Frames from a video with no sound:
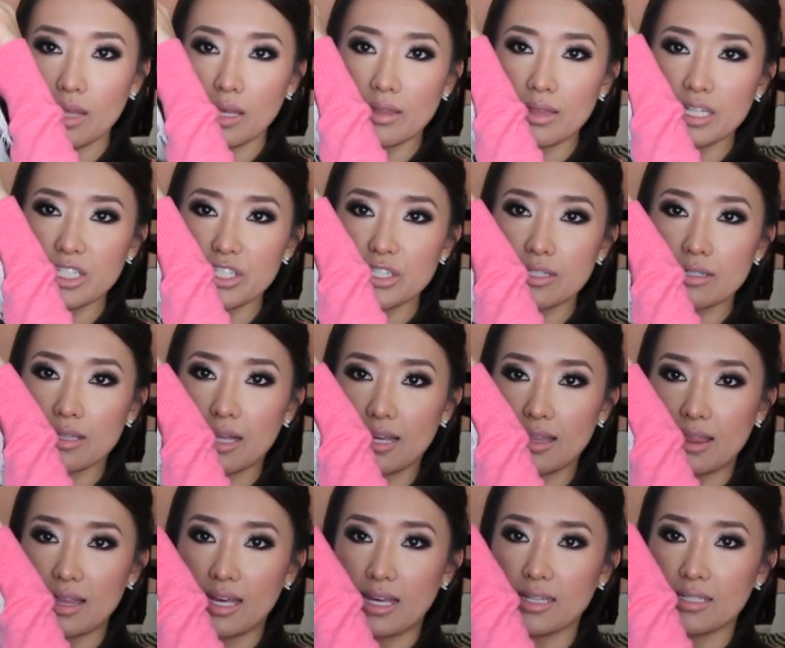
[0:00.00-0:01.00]
and they just look
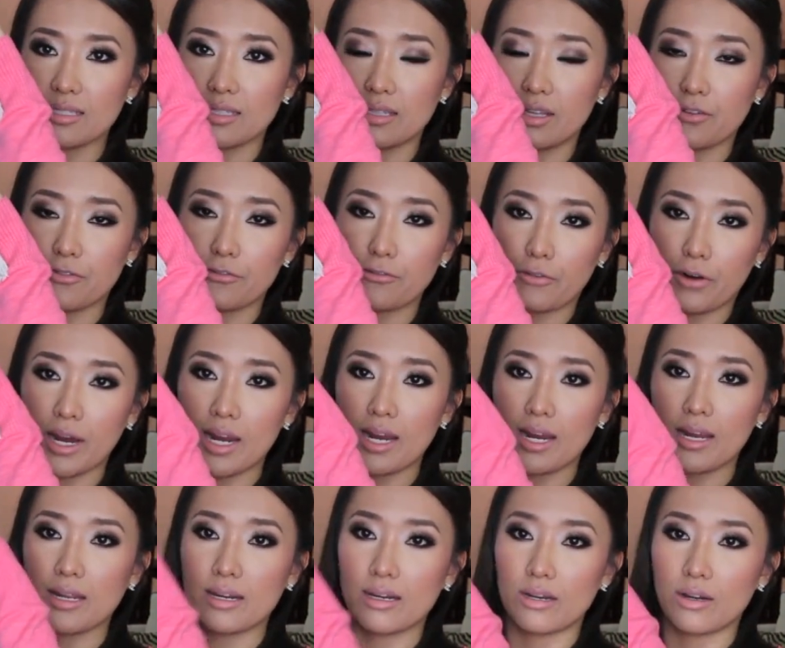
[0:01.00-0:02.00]
like this. They're
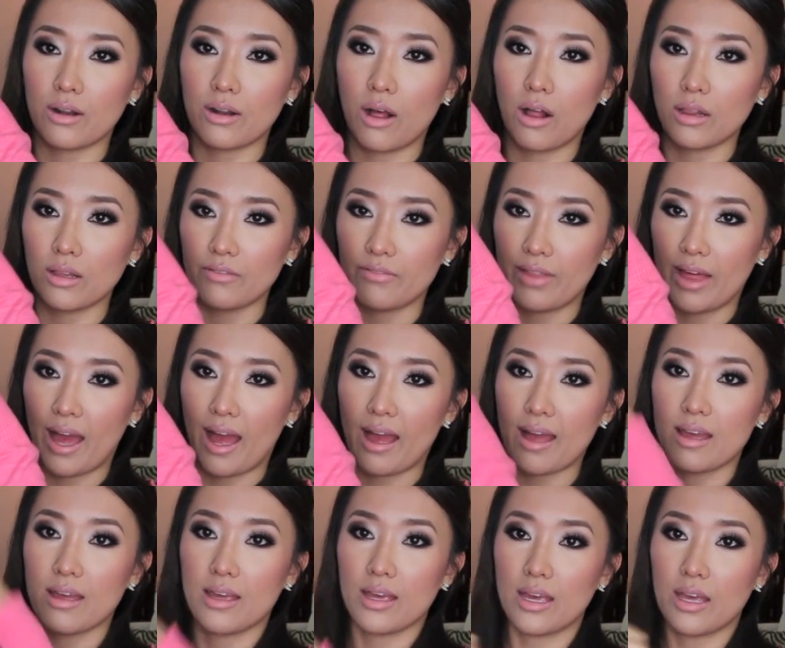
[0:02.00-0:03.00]
frayed and all of
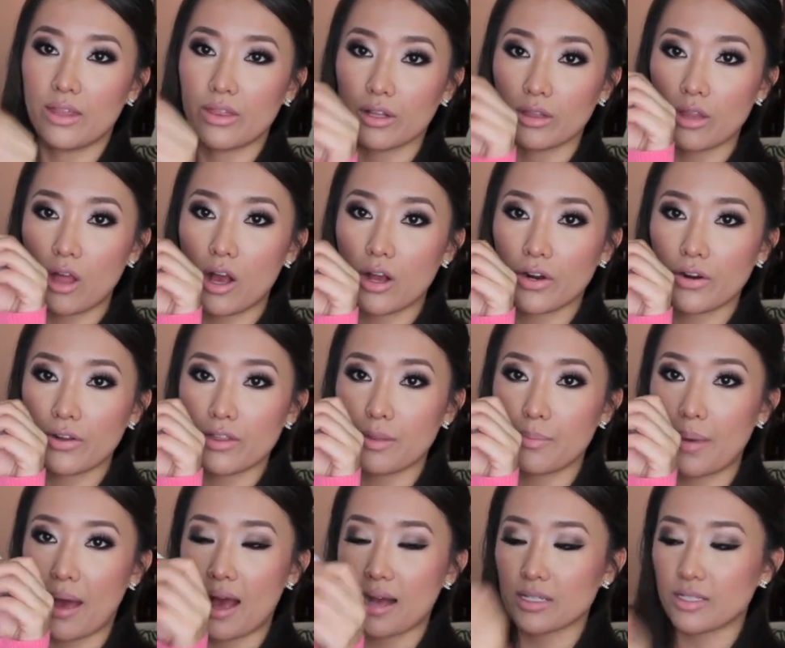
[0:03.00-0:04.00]
that. They're longer in the
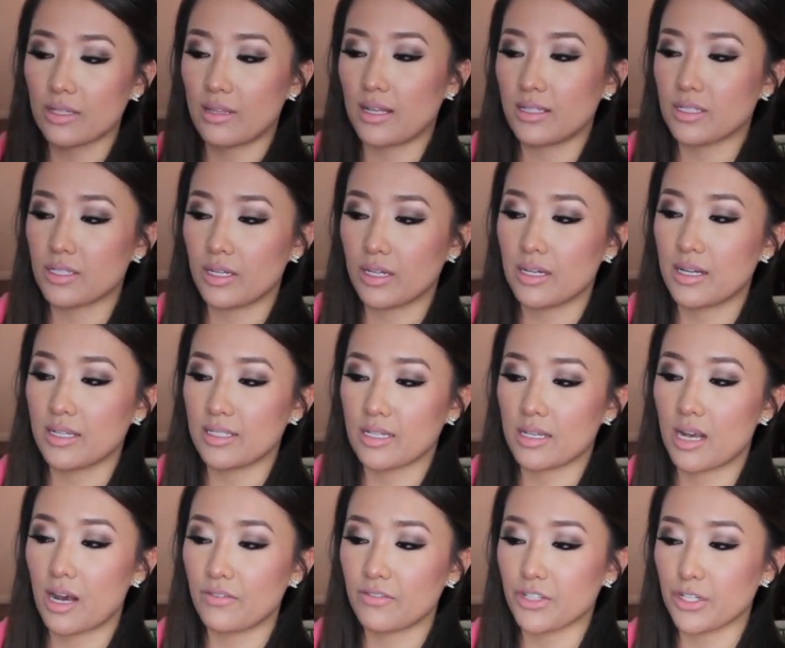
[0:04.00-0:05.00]
back, so that's good because
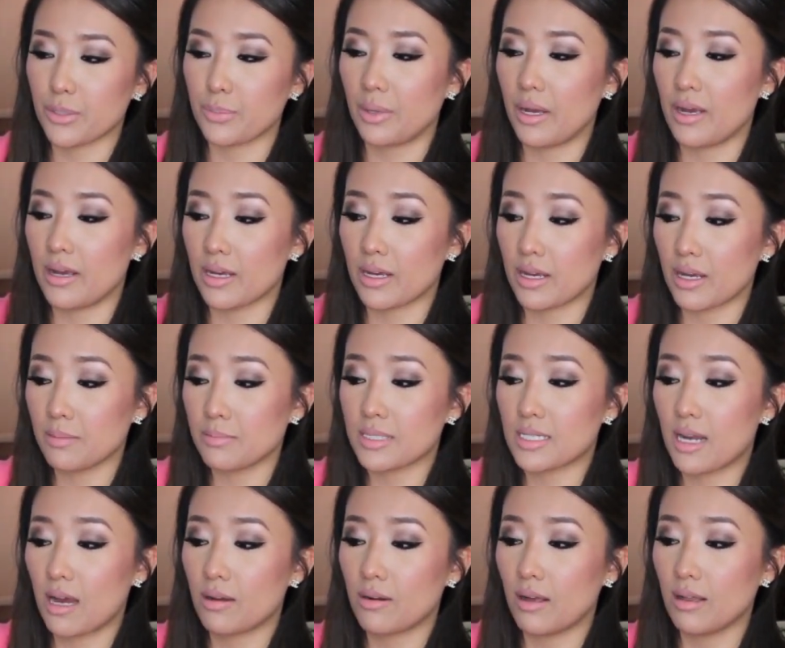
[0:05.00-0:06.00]
it covers your butt. It comes
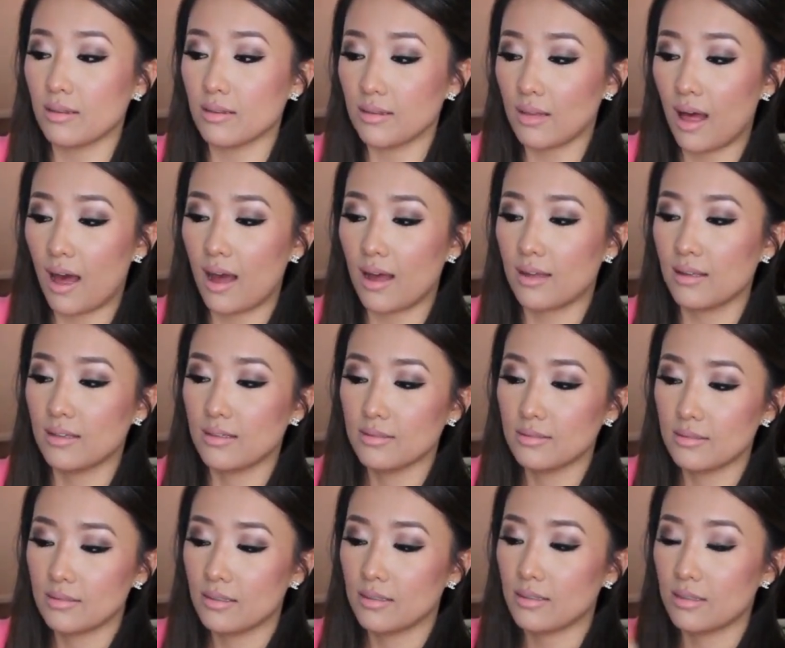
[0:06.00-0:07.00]
down a lot
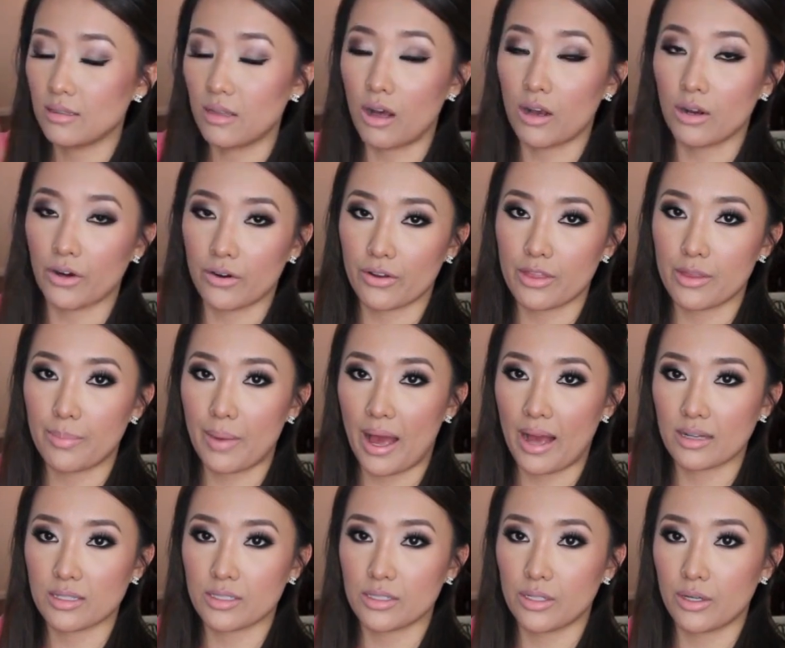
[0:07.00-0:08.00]
longer in the
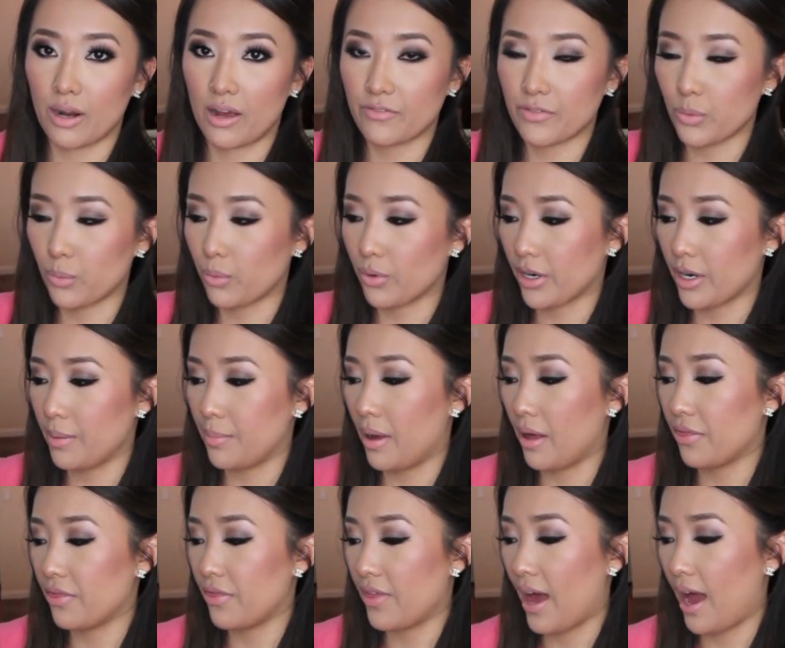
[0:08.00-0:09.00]
back, so you don't have to worry
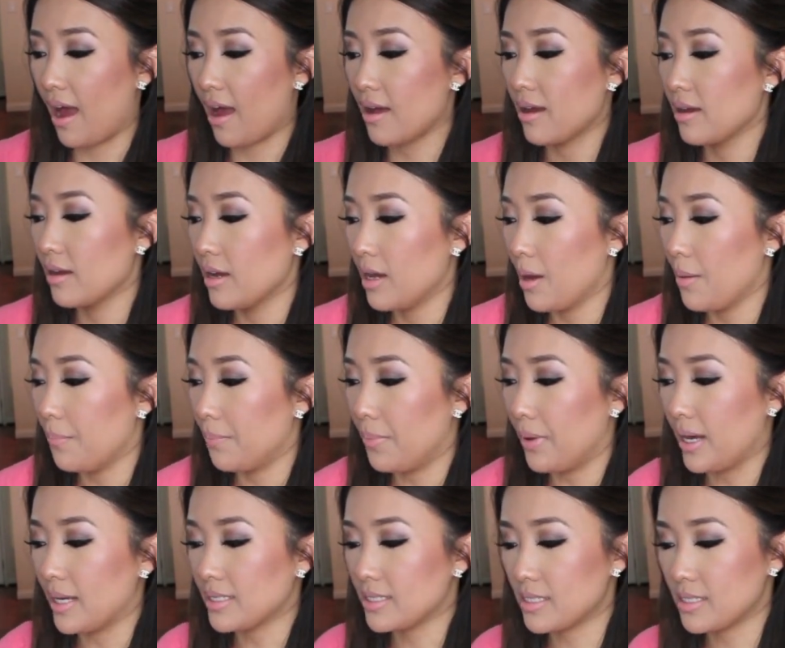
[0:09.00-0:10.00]
about that.
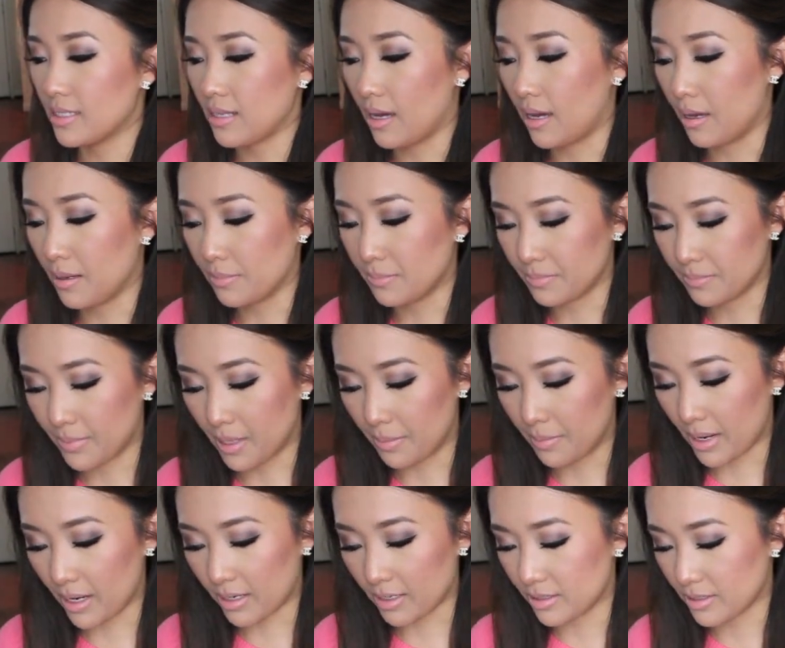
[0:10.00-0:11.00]
But um, I'm
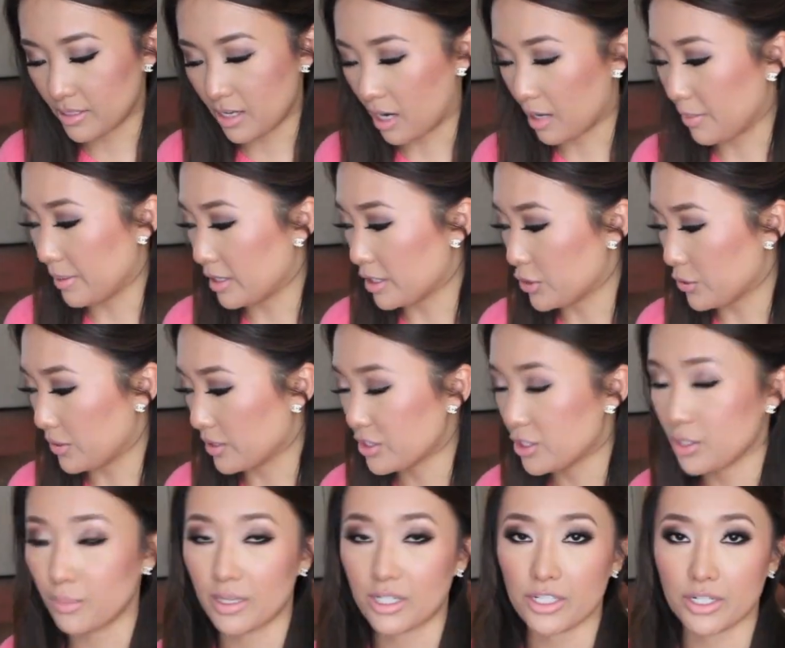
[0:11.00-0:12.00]
not going to talk about the
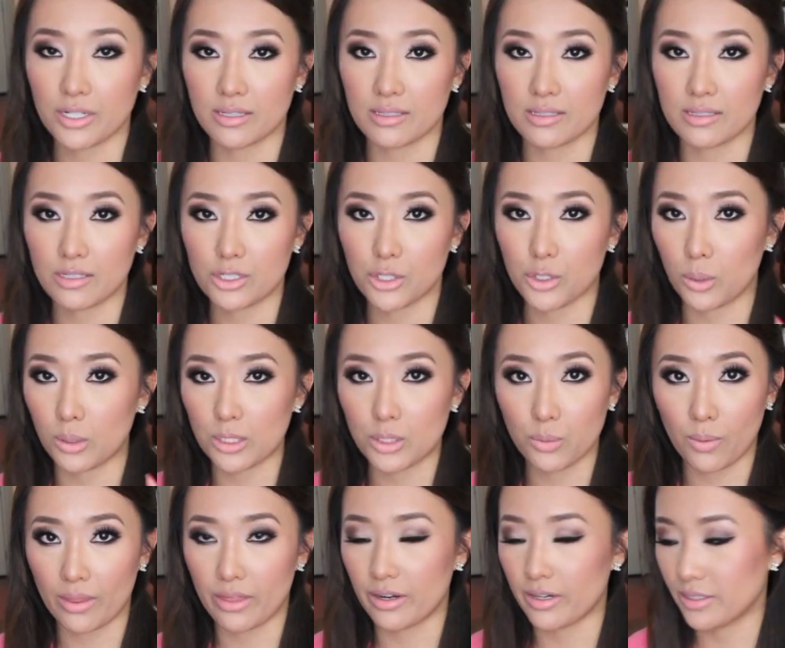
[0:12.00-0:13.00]
shorts too much because shorts
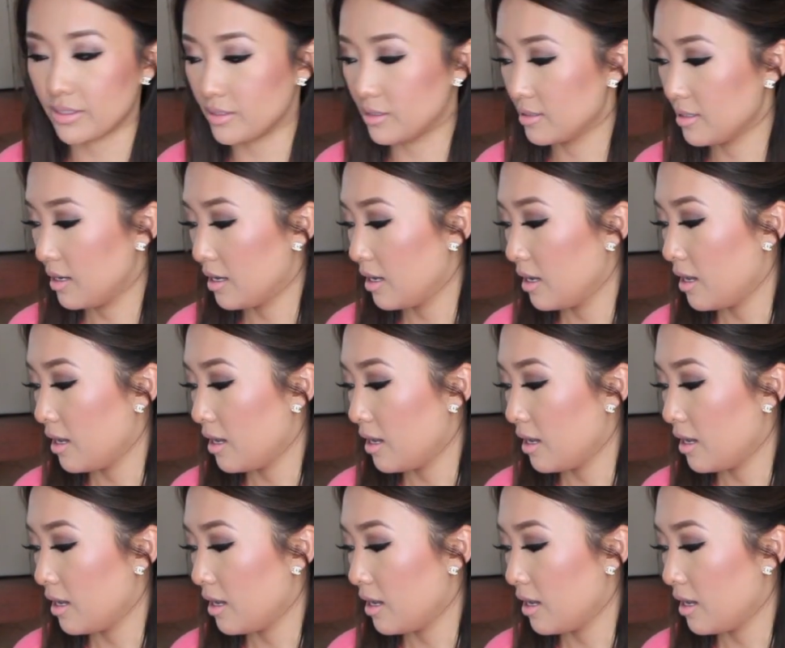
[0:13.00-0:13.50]
weather is